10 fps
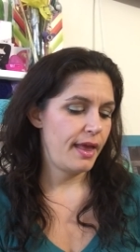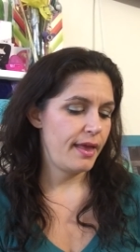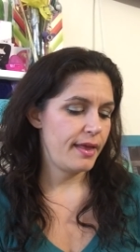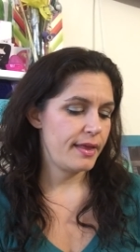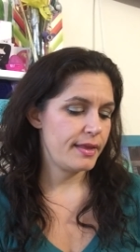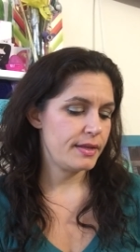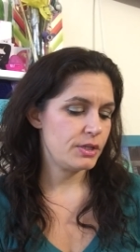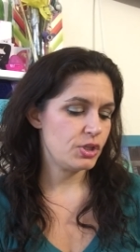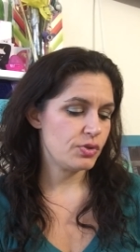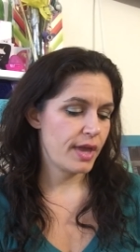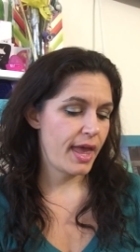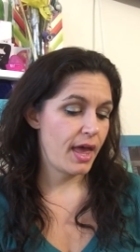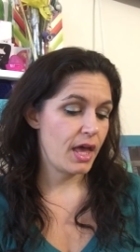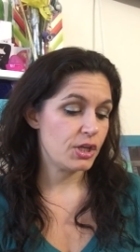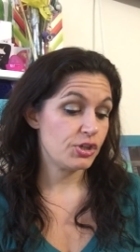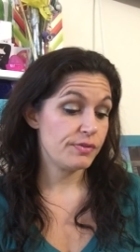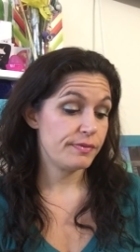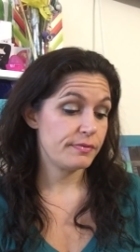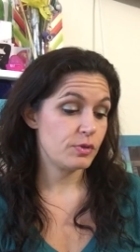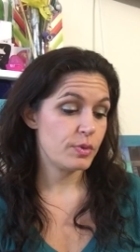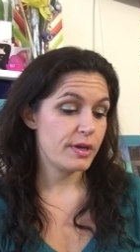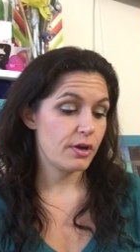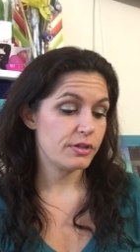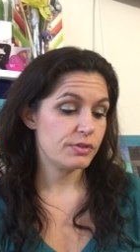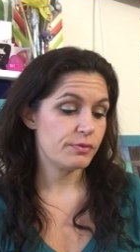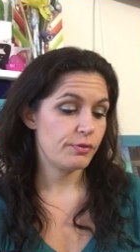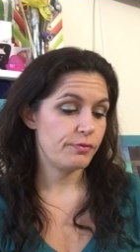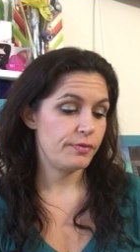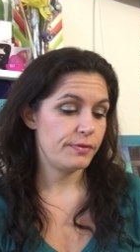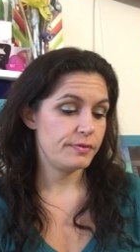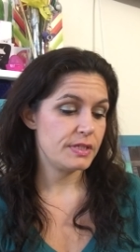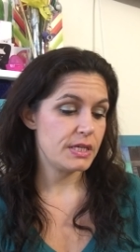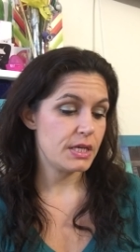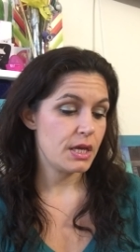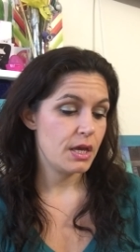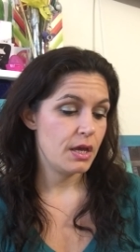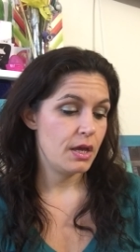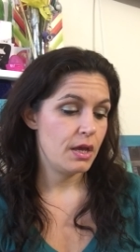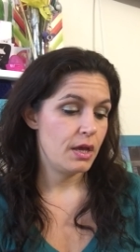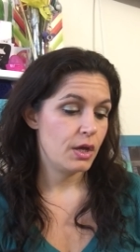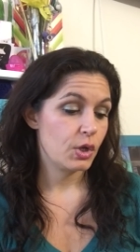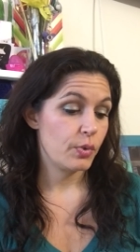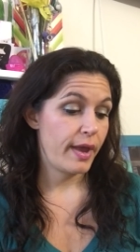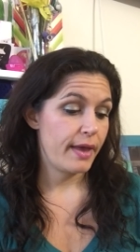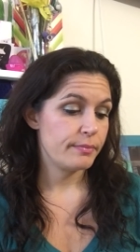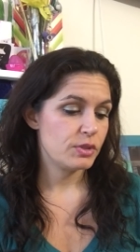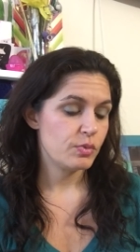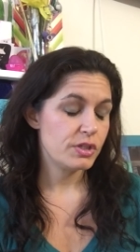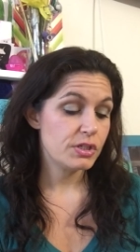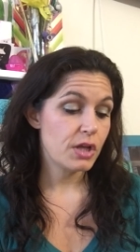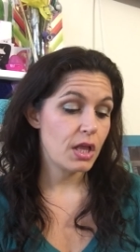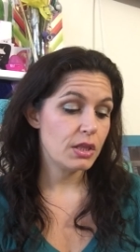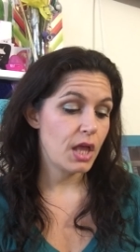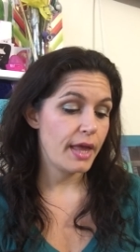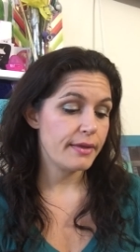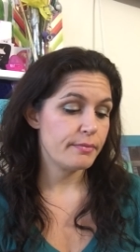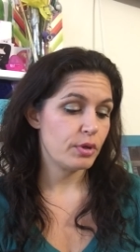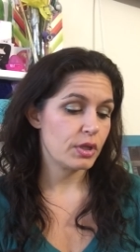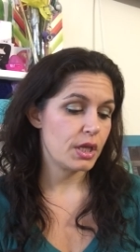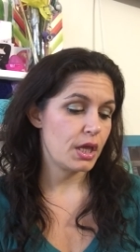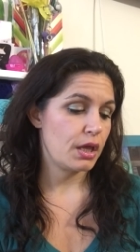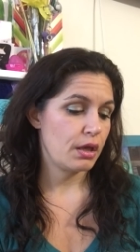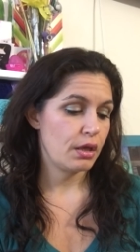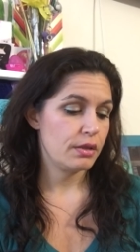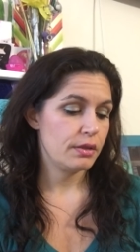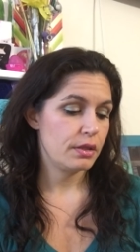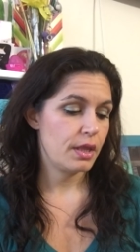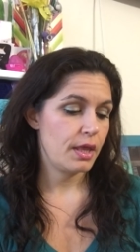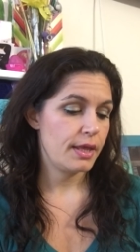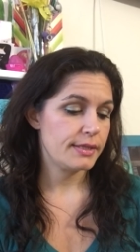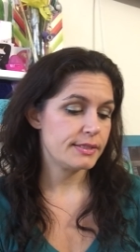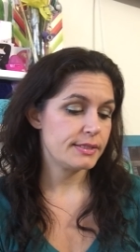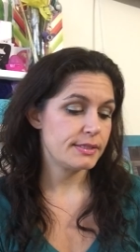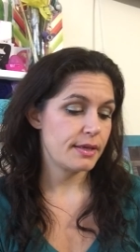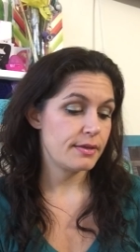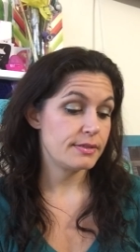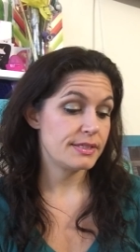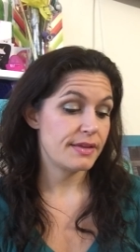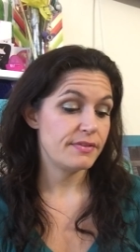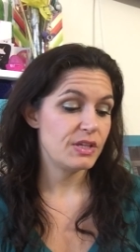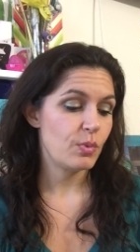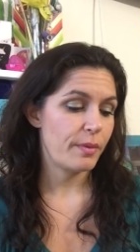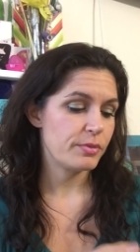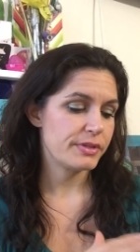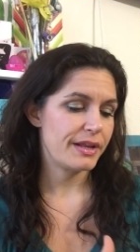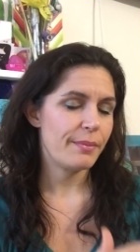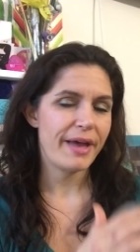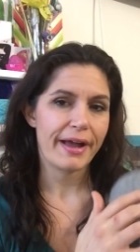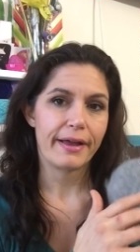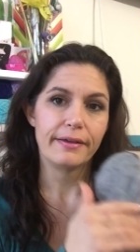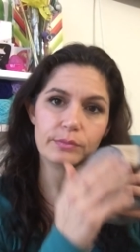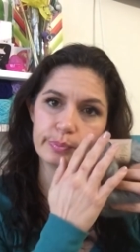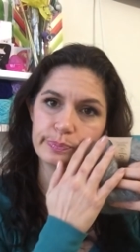And you get 153 yards for 50 grams, which is a lot in bulky. It says 71% alpaca,